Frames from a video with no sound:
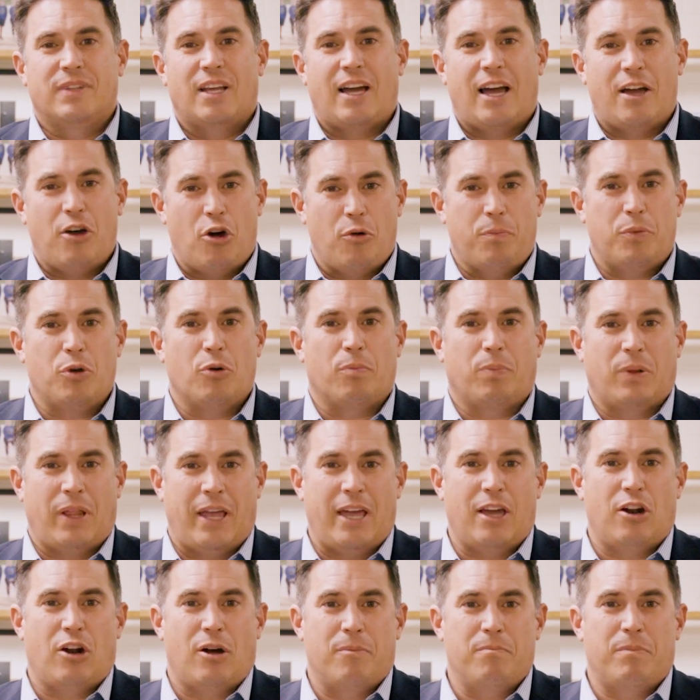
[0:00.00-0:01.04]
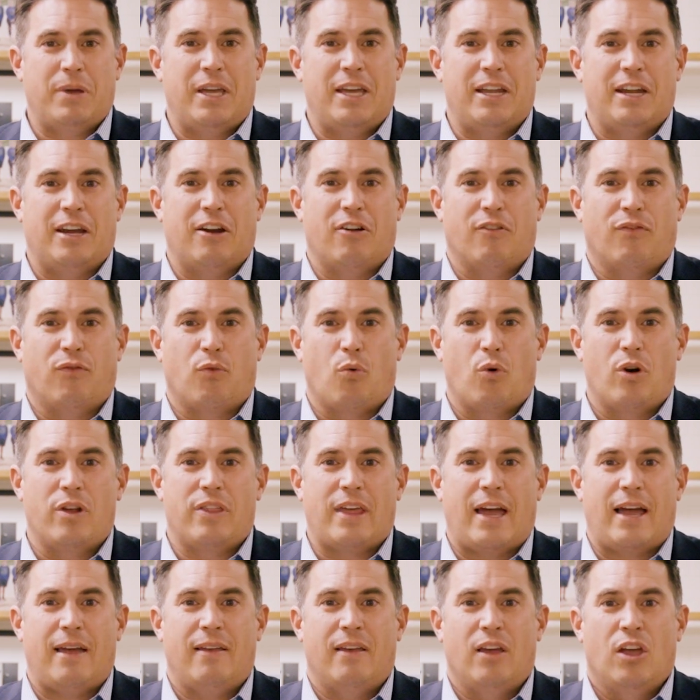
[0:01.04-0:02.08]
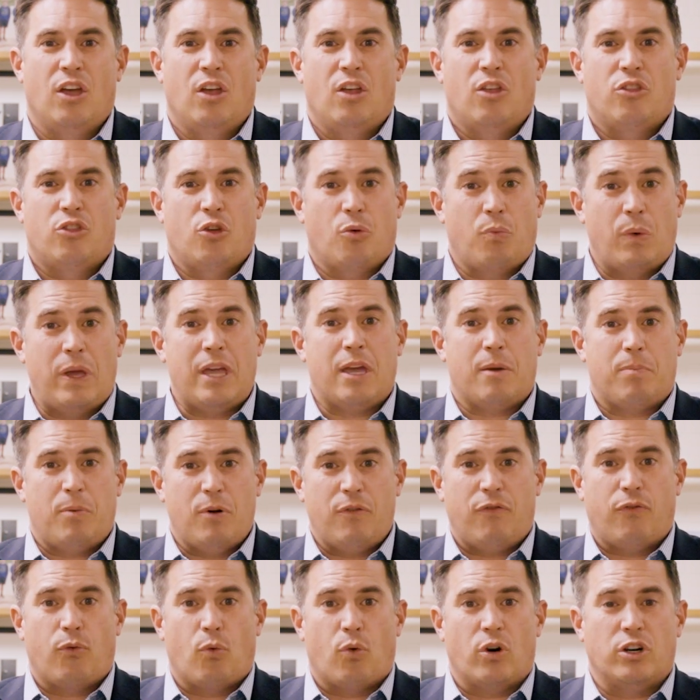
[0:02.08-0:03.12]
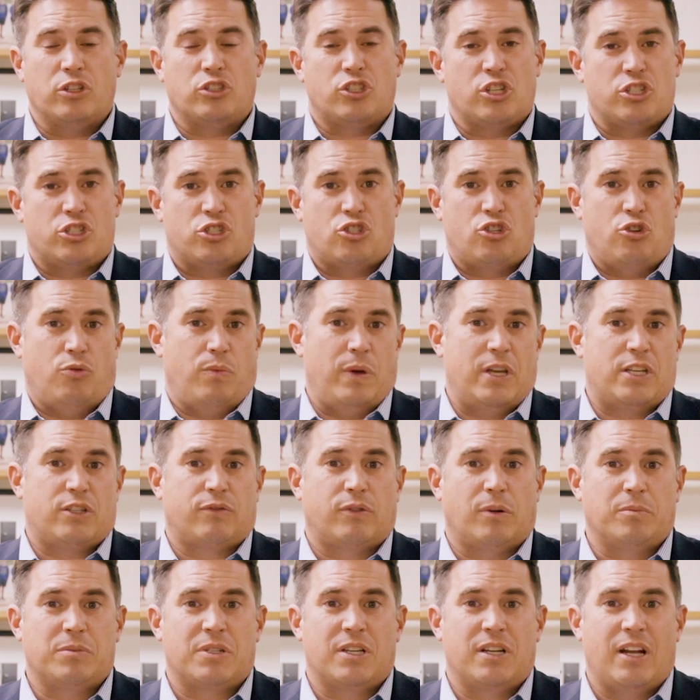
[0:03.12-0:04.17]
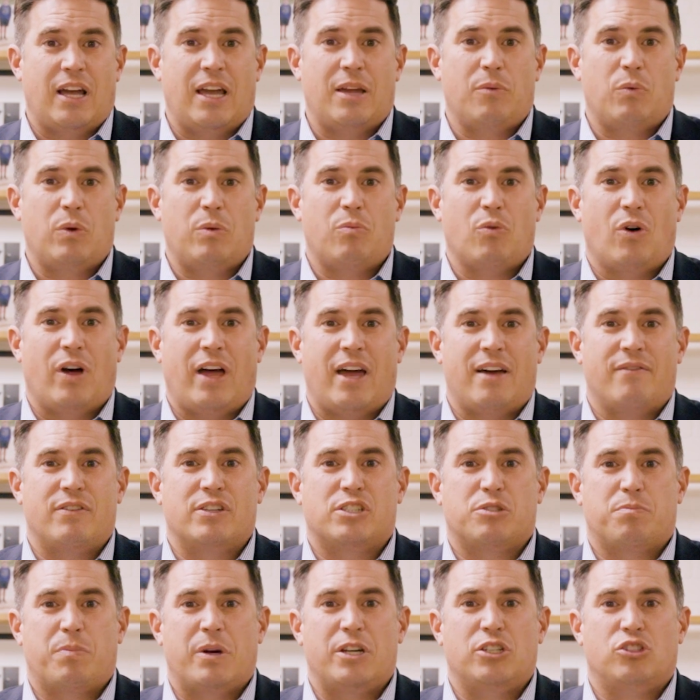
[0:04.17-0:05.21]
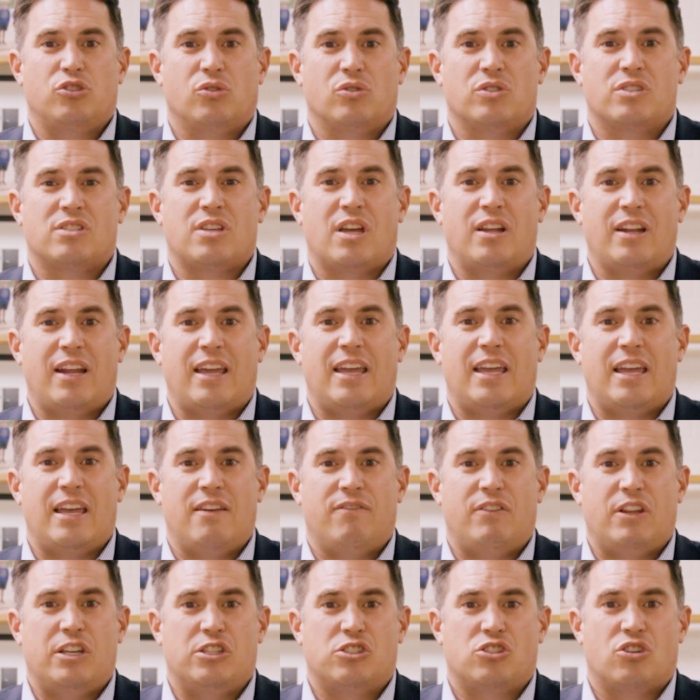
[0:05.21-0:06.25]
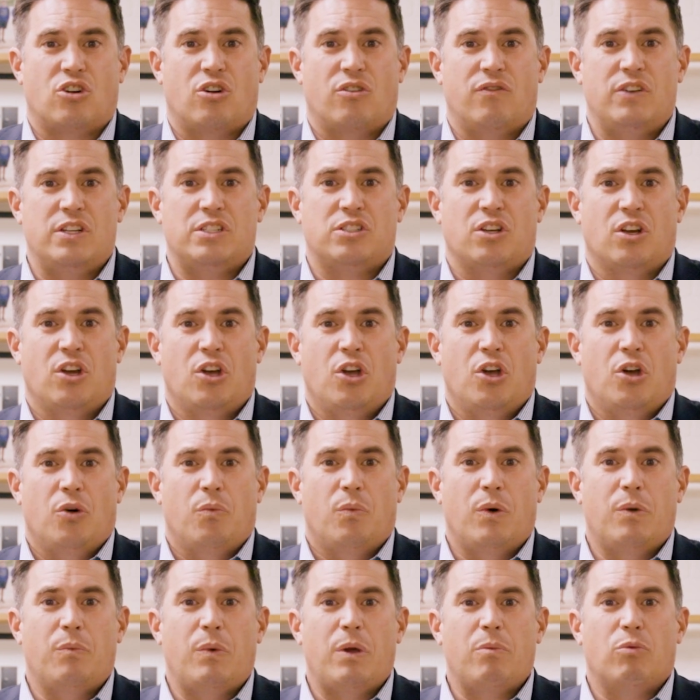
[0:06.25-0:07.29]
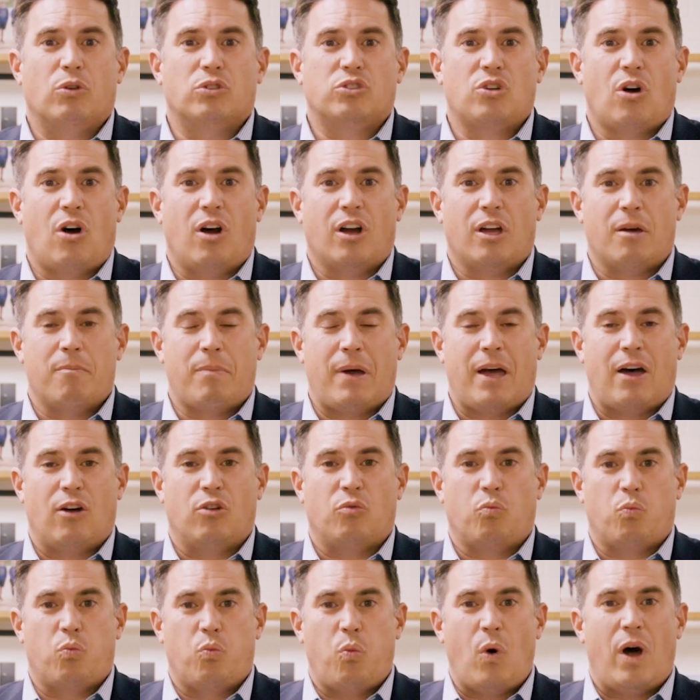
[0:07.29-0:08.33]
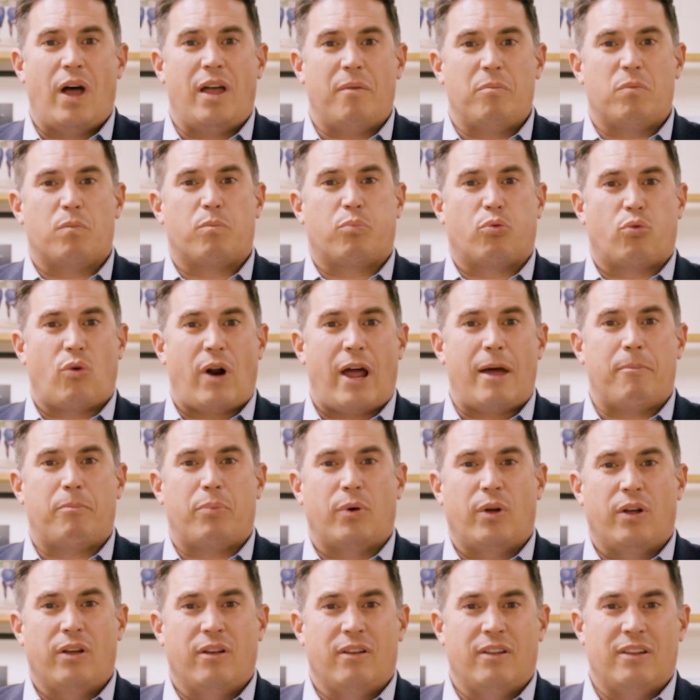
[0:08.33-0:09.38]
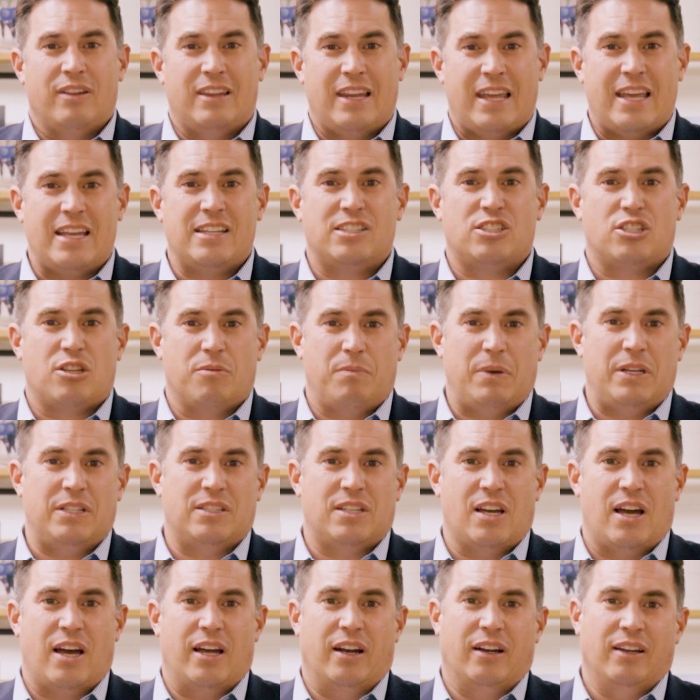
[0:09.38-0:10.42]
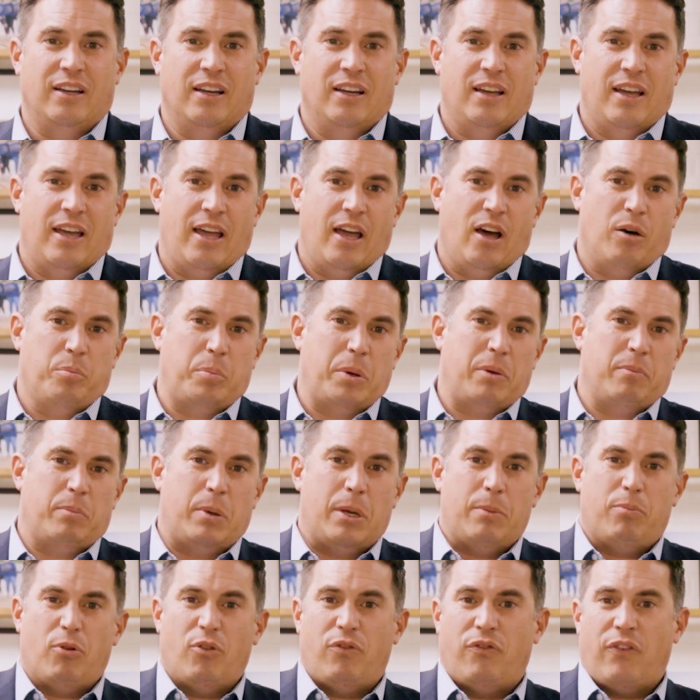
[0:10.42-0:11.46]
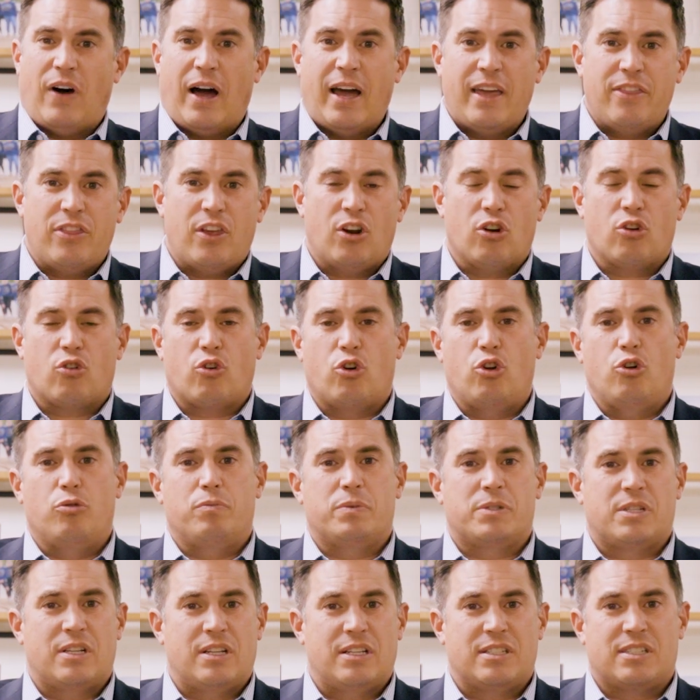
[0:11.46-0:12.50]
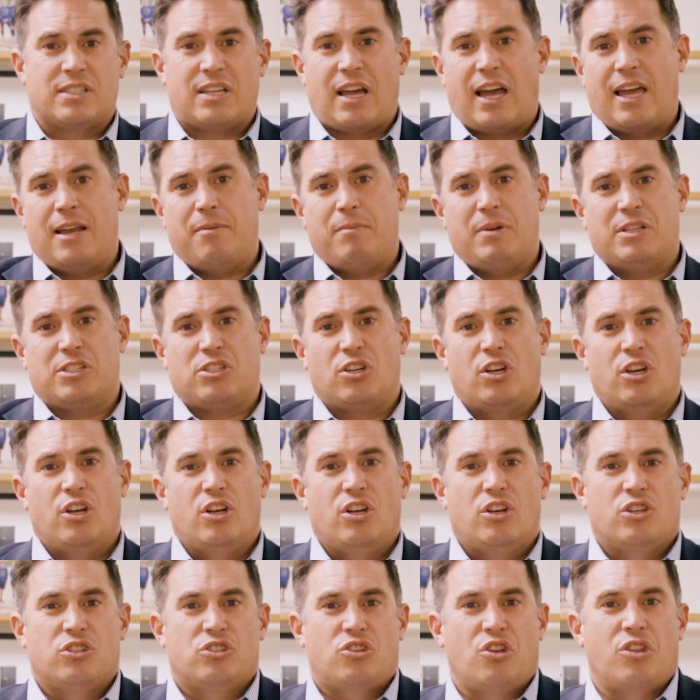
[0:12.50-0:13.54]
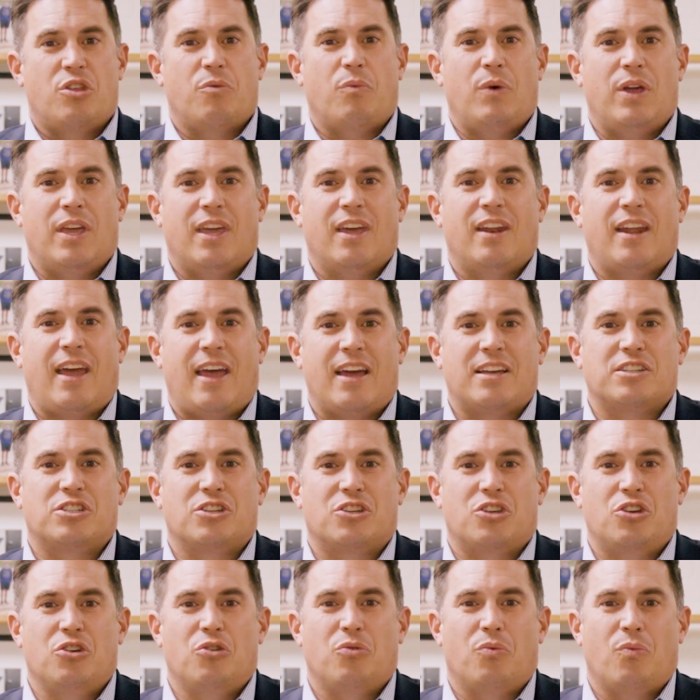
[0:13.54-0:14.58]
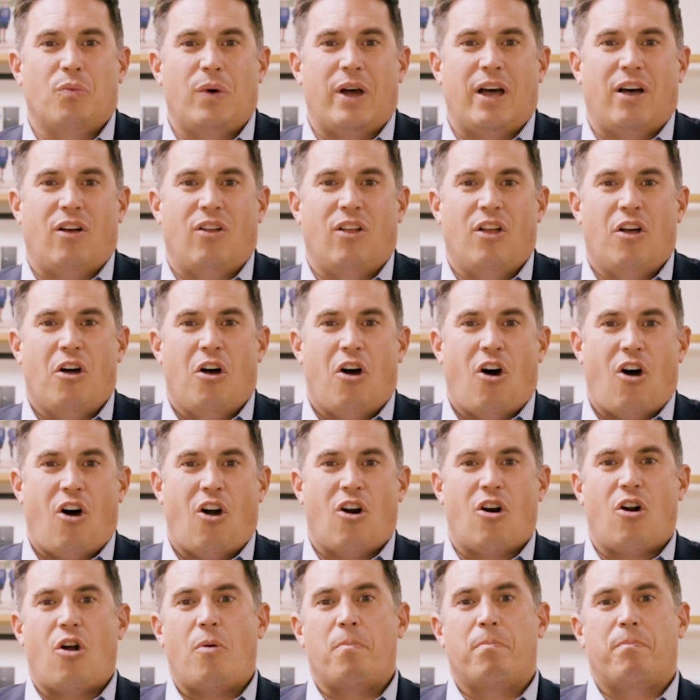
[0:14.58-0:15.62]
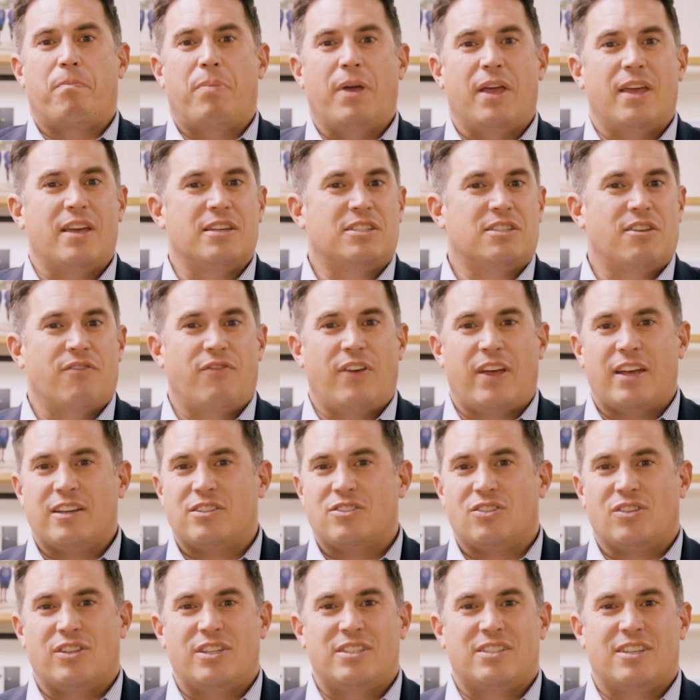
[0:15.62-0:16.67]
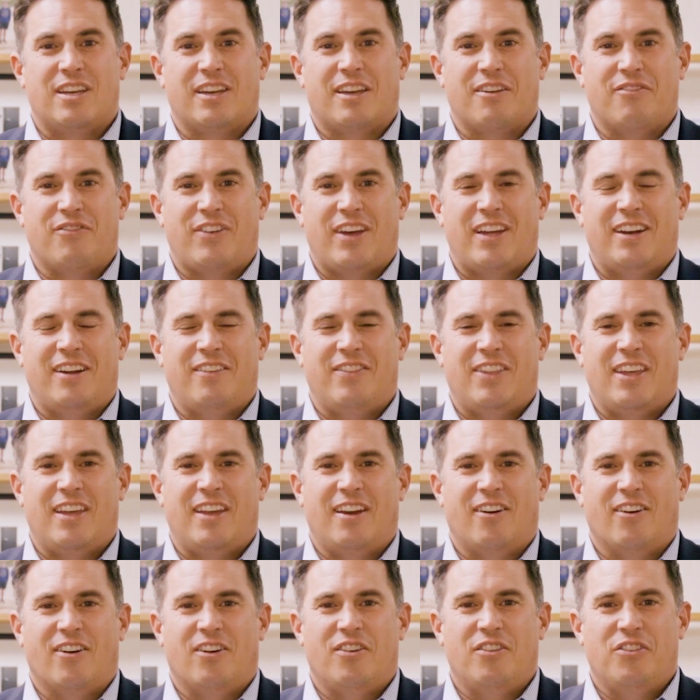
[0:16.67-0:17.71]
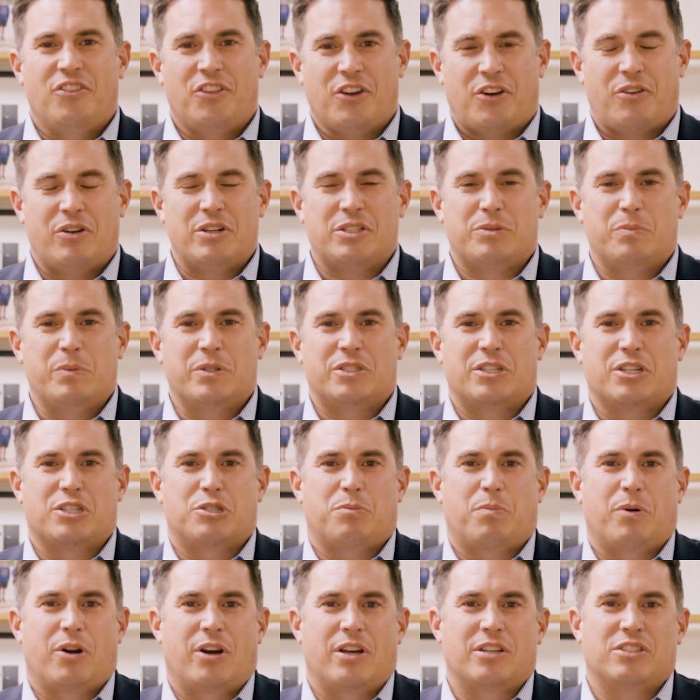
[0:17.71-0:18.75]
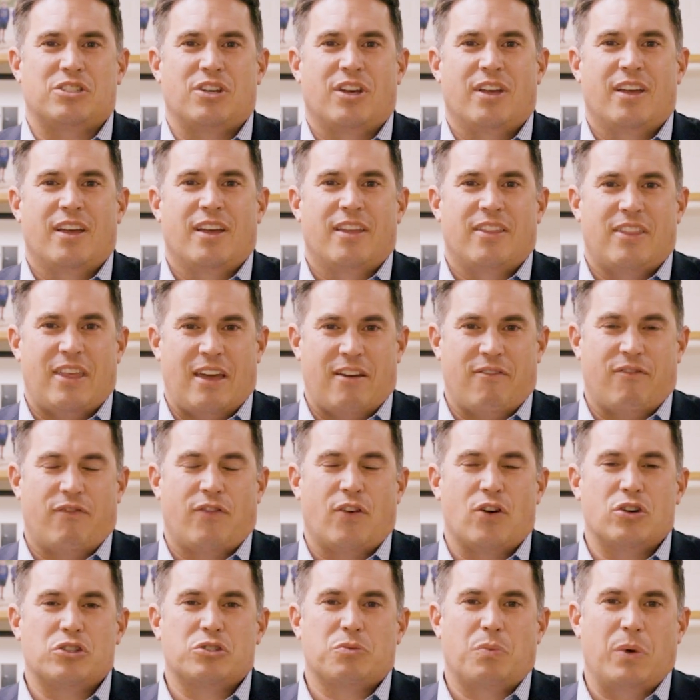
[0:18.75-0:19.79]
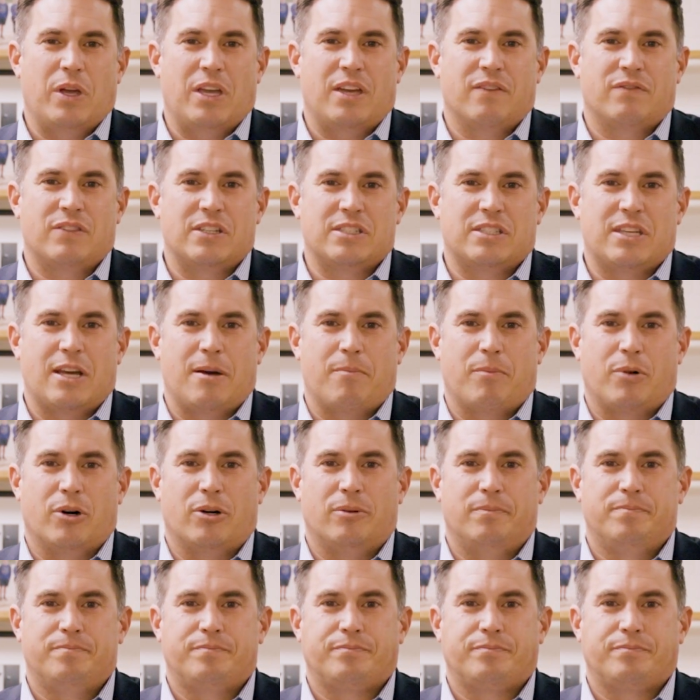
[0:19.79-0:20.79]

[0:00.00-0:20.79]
I hope you'll plan on being here for that. The week before, just 2 weeks from tonight, we will have a special Sunday evening service when we will talk about what prep needs to be done, helping people find their groups and assignments so that we can execute well our biggest evangelistic event of the year, the Christmas experience, that first week of December.